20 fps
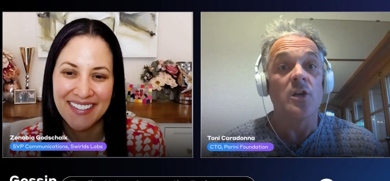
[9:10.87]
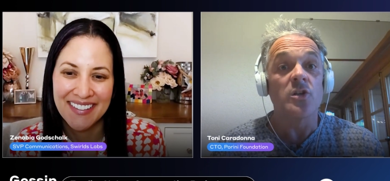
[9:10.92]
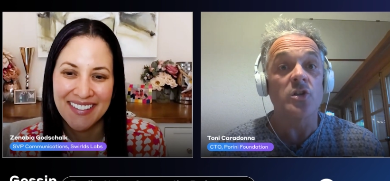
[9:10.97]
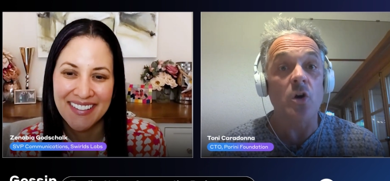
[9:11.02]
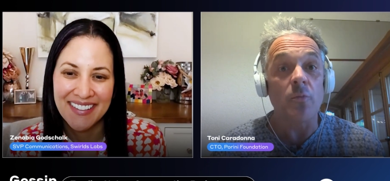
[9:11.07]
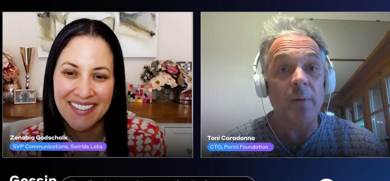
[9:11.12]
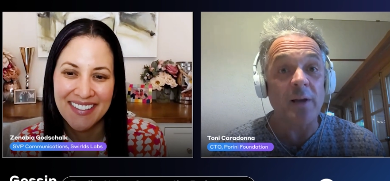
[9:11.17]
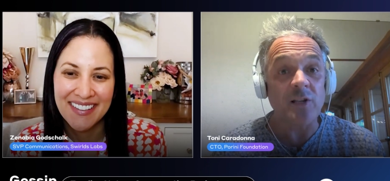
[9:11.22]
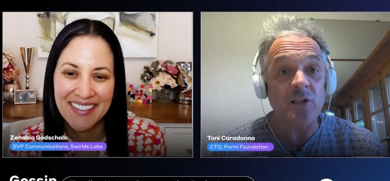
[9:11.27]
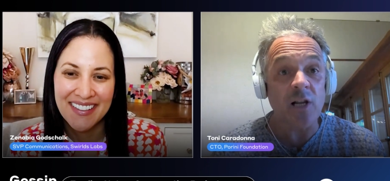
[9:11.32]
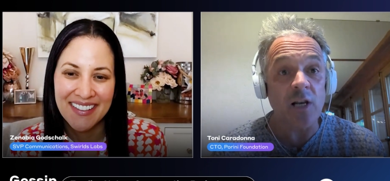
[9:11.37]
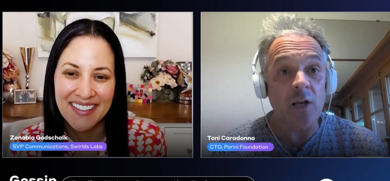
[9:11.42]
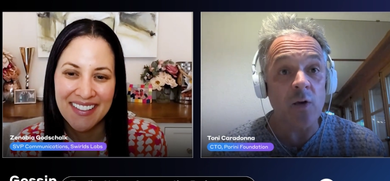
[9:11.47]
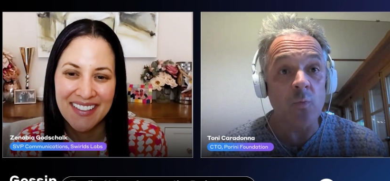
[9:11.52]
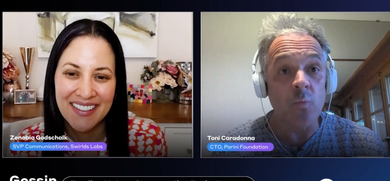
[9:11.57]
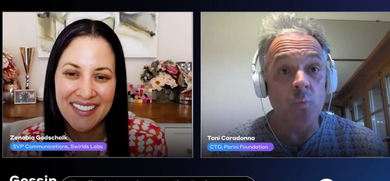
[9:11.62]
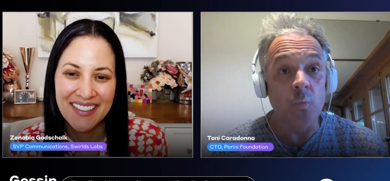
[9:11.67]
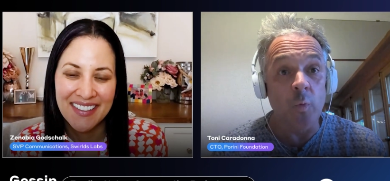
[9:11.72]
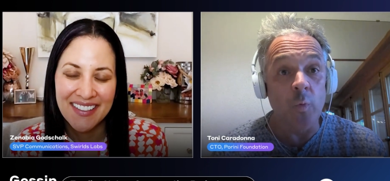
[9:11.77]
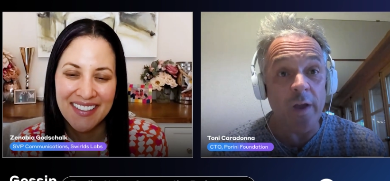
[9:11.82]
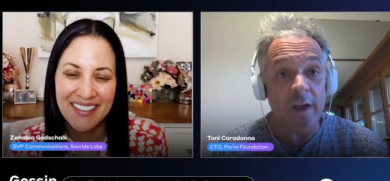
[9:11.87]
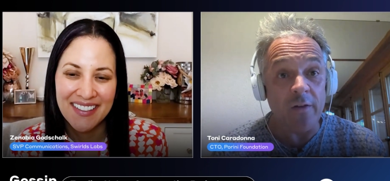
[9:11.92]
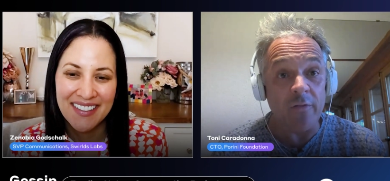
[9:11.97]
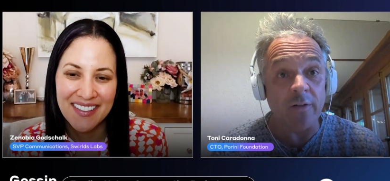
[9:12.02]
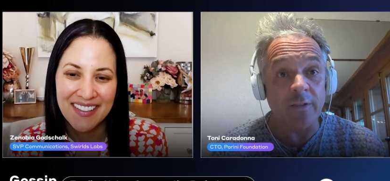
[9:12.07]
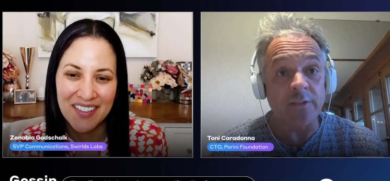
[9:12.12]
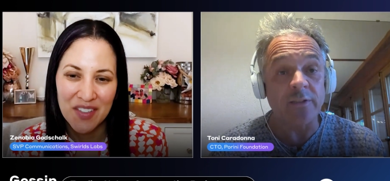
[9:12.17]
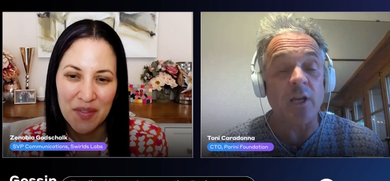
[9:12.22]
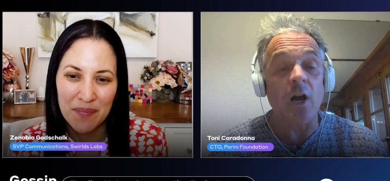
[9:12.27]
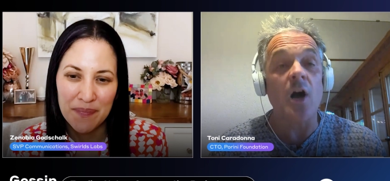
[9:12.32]
Speaker 1: So basically, we're
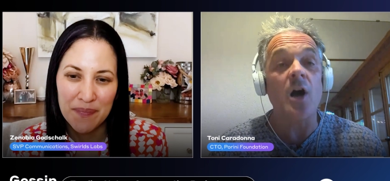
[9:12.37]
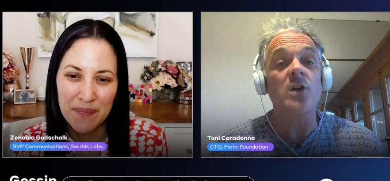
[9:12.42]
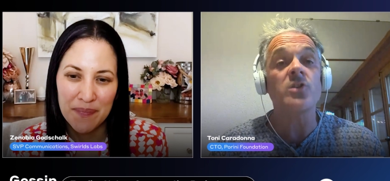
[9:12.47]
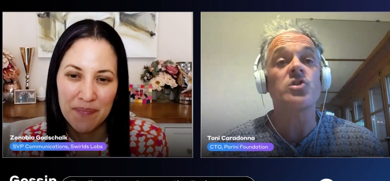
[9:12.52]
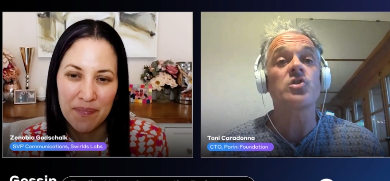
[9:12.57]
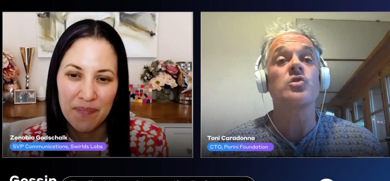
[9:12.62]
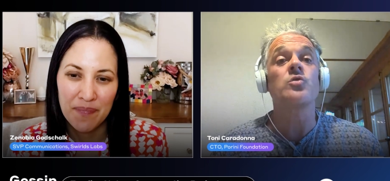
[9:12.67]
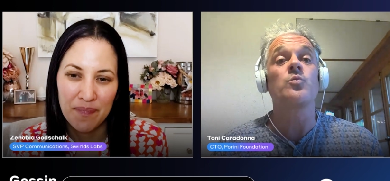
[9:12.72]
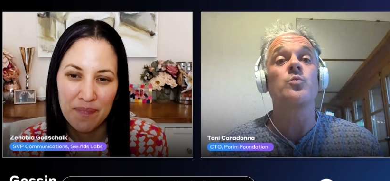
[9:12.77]
in touch.